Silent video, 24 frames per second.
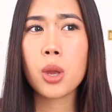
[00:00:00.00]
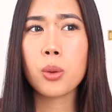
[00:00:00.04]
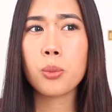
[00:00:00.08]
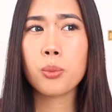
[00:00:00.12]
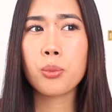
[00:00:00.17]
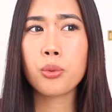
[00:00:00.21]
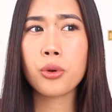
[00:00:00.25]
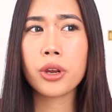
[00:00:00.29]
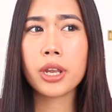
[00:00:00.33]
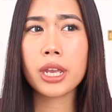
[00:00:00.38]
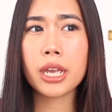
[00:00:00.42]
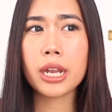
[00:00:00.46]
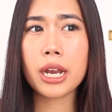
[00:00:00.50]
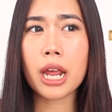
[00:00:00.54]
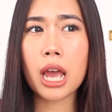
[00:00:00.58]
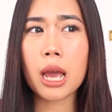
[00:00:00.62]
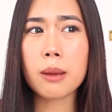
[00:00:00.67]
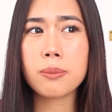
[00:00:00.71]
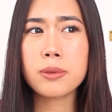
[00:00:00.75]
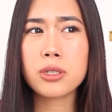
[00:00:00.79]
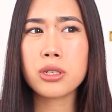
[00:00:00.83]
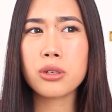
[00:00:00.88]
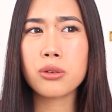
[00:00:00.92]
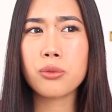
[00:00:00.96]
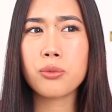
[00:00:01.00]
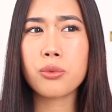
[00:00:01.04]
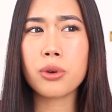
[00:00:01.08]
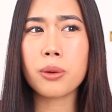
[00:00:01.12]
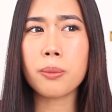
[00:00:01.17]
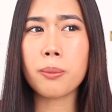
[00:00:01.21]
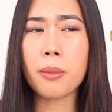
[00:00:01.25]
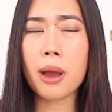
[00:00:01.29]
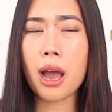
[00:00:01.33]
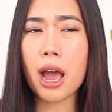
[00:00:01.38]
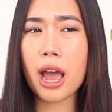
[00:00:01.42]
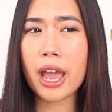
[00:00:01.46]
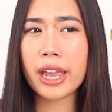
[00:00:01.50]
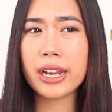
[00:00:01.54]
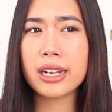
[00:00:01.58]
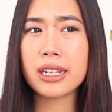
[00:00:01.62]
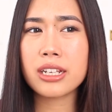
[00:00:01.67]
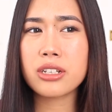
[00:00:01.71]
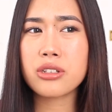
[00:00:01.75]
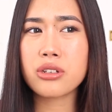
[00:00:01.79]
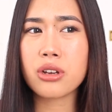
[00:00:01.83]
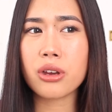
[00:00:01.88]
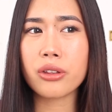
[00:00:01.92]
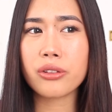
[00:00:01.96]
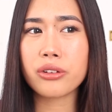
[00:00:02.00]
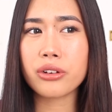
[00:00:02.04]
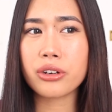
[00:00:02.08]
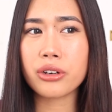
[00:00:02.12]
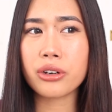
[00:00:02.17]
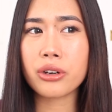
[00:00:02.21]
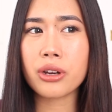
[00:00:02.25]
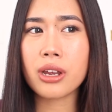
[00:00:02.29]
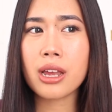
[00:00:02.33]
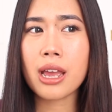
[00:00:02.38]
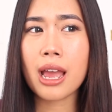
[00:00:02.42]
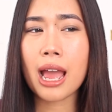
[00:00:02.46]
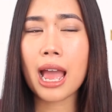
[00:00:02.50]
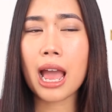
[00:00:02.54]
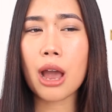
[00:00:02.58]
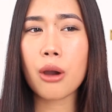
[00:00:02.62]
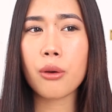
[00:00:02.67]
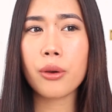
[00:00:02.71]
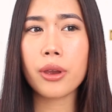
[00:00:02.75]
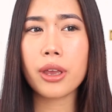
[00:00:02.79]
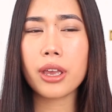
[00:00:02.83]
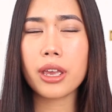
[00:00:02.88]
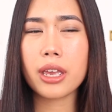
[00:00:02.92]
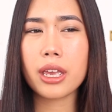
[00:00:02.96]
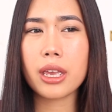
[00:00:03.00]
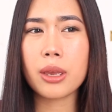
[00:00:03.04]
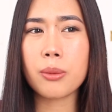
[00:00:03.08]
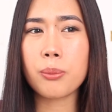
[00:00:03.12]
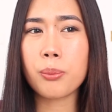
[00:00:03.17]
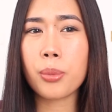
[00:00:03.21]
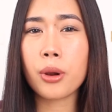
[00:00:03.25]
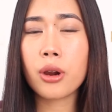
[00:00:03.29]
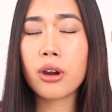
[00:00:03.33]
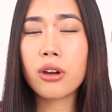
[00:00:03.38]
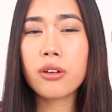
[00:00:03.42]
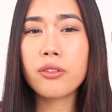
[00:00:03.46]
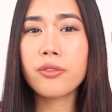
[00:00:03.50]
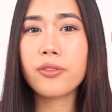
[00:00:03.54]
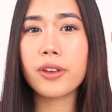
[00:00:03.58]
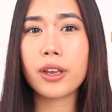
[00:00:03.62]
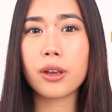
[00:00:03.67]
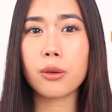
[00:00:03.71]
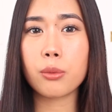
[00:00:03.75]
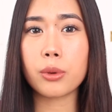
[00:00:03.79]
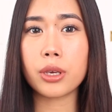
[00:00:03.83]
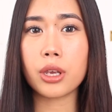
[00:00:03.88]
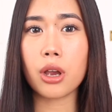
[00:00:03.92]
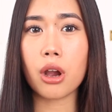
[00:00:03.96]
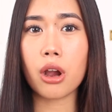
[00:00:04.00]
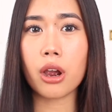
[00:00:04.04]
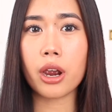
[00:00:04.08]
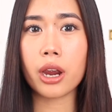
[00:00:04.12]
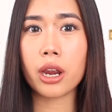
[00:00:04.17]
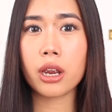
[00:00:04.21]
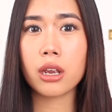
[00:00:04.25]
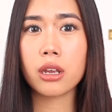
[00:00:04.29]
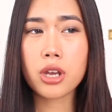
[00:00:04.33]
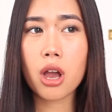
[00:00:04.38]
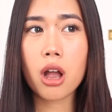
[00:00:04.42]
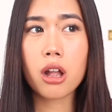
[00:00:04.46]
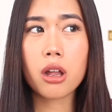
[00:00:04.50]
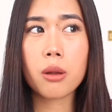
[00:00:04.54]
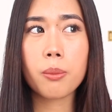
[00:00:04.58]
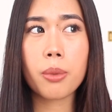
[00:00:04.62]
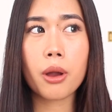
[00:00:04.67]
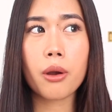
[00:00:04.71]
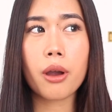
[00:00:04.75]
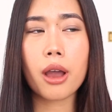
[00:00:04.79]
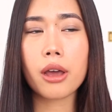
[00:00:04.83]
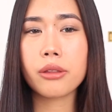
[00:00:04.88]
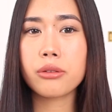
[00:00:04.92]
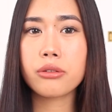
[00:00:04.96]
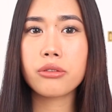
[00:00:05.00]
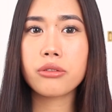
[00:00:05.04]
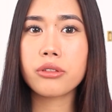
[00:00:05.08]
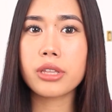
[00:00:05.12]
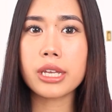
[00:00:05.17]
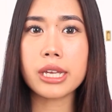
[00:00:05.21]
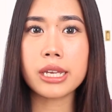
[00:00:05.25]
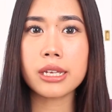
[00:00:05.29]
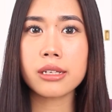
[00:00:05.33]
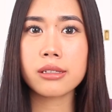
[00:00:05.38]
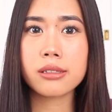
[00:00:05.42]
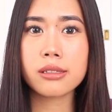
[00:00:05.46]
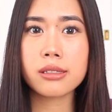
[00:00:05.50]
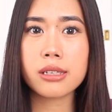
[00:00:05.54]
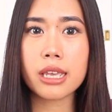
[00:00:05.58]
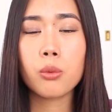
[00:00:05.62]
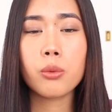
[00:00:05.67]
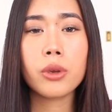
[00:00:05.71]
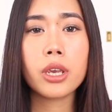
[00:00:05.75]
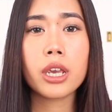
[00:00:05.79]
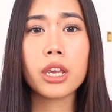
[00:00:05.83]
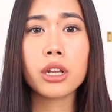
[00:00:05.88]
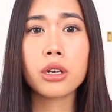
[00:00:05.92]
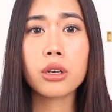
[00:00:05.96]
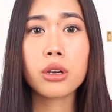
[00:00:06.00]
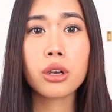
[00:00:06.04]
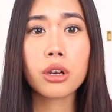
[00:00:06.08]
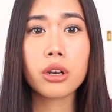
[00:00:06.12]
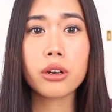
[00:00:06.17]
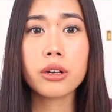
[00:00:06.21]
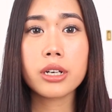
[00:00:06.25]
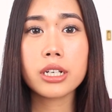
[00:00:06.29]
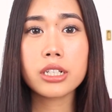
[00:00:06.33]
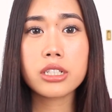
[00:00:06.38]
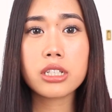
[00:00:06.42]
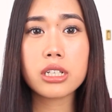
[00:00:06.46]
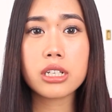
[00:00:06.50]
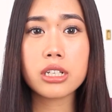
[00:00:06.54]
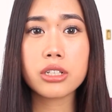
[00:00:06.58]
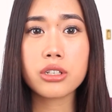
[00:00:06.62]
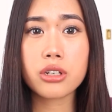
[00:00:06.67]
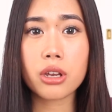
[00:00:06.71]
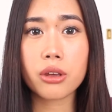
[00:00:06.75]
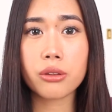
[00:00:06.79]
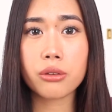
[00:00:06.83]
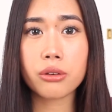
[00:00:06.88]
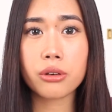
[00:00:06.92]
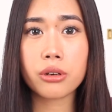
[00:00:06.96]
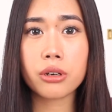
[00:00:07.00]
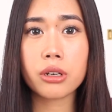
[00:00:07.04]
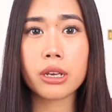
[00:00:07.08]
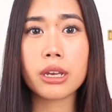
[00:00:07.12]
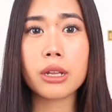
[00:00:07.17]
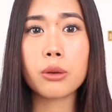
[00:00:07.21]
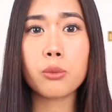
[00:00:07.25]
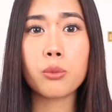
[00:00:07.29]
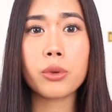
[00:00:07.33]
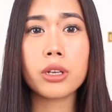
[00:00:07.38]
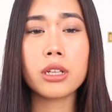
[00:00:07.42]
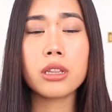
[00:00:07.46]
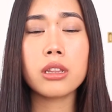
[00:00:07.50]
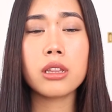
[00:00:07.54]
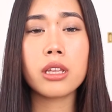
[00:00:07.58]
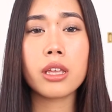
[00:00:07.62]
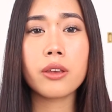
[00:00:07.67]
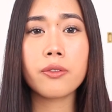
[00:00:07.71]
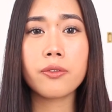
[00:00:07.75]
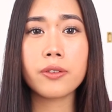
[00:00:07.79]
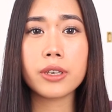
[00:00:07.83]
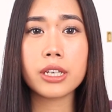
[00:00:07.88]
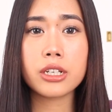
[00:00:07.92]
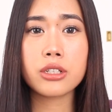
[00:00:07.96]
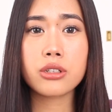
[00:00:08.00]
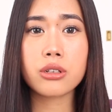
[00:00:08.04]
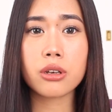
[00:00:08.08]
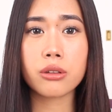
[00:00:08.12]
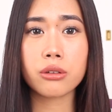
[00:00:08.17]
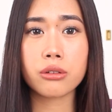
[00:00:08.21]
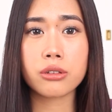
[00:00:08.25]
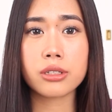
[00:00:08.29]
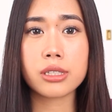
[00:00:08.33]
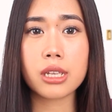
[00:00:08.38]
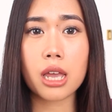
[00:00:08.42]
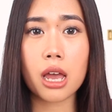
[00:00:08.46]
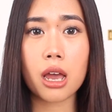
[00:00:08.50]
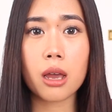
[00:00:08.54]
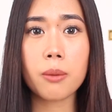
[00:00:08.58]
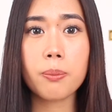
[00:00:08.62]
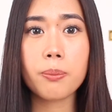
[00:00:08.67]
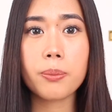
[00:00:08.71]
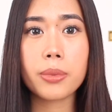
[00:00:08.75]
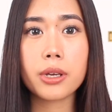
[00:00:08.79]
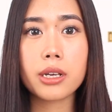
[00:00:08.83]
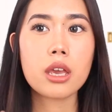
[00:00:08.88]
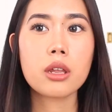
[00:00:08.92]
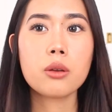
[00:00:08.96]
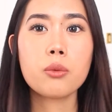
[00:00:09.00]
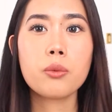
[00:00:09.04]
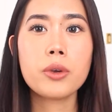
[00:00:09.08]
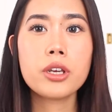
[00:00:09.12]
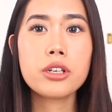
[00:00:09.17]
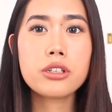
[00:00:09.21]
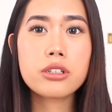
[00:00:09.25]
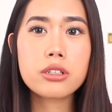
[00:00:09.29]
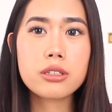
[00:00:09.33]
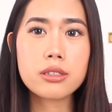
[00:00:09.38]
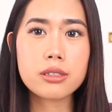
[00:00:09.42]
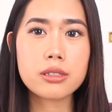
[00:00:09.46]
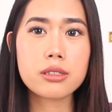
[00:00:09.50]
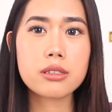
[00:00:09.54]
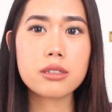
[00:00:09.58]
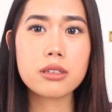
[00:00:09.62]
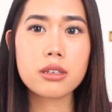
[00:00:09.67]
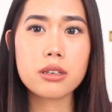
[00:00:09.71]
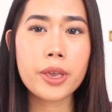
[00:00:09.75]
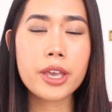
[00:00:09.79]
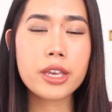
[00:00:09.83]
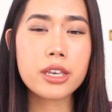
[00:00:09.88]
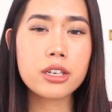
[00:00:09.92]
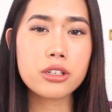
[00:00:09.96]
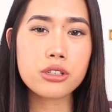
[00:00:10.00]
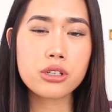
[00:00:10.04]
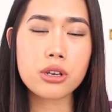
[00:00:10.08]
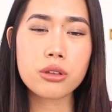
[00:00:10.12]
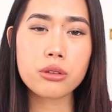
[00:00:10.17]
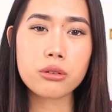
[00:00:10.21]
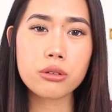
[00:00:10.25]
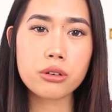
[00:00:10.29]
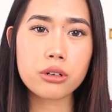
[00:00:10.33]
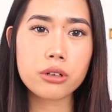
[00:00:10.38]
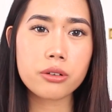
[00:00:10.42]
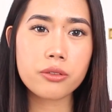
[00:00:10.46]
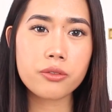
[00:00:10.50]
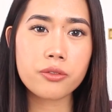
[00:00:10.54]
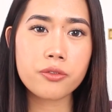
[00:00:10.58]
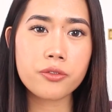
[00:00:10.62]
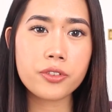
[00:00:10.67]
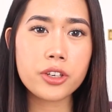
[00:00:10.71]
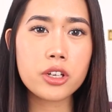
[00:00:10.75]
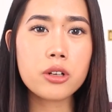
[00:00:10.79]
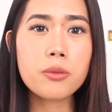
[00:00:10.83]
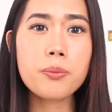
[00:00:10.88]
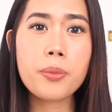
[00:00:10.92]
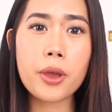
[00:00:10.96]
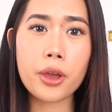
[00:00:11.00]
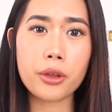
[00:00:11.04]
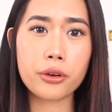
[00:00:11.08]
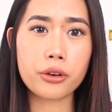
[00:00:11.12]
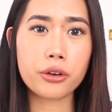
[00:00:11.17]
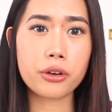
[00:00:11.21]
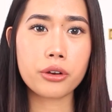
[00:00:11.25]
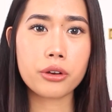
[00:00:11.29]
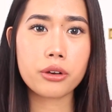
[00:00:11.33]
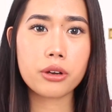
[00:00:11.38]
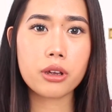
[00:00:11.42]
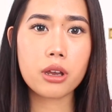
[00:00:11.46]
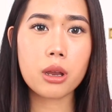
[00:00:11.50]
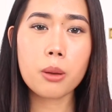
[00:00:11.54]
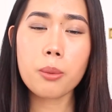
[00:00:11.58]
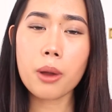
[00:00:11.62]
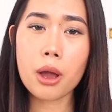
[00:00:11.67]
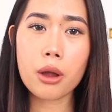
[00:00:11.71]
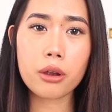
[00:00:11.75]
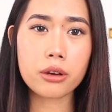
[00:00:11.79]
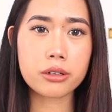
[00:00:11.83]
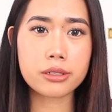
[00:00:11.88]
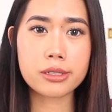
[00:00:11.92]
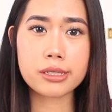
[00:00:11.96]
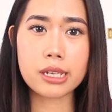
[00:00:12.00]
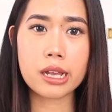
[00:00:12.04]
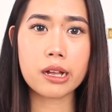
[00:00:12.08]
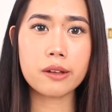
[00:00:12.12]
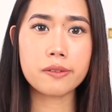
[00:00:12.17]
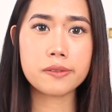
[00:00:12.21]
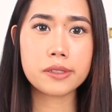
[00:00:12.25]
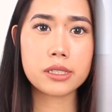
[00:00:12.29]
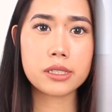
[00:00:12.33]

bring it up to remind each other how imperfect we are. Talk about other things. We encourage each other and we lift each other's up, and we just make each other feel better about ourselves.